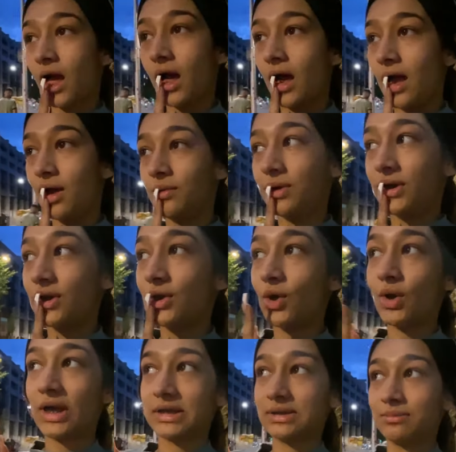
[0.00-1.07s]
We're gonna
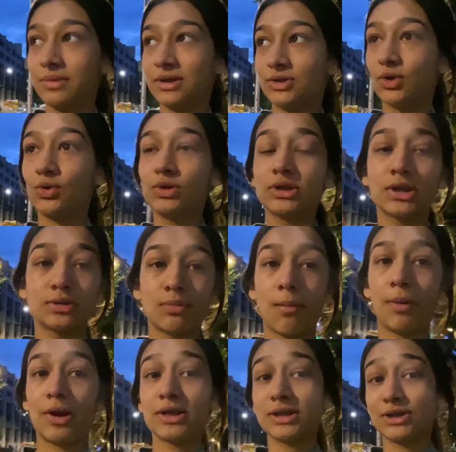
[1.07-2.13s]
go get some McDonald's because my
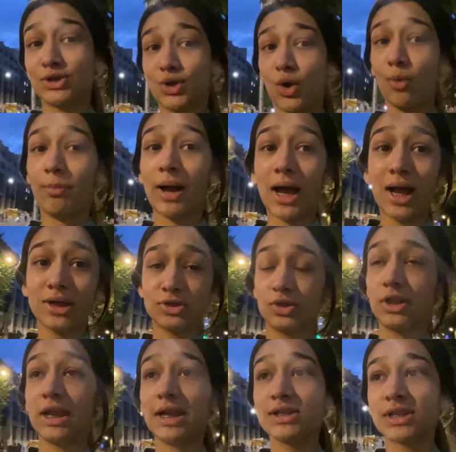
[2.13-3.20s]
parents need to go back, so
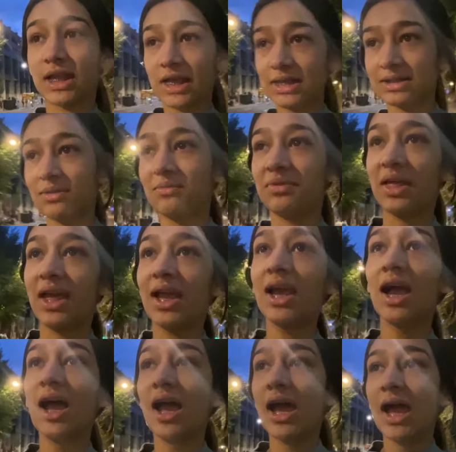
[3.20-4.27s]
they need to eat something.
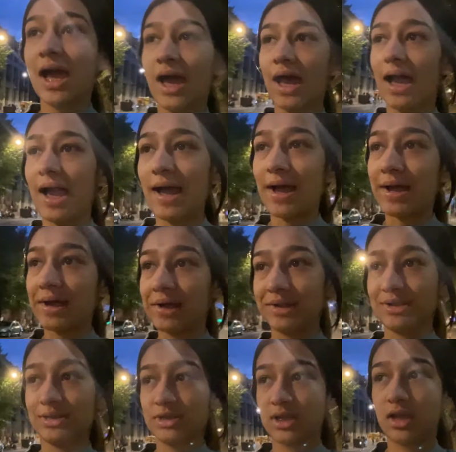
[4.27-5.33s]

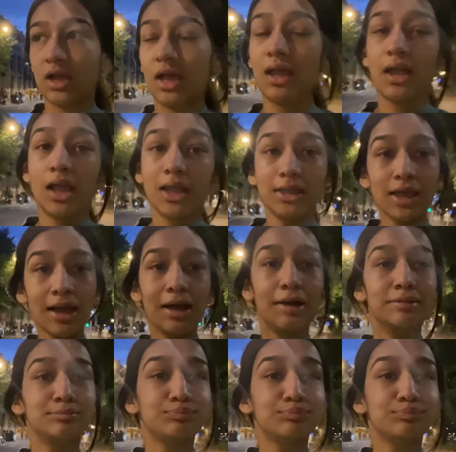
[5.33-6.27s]
And yeah,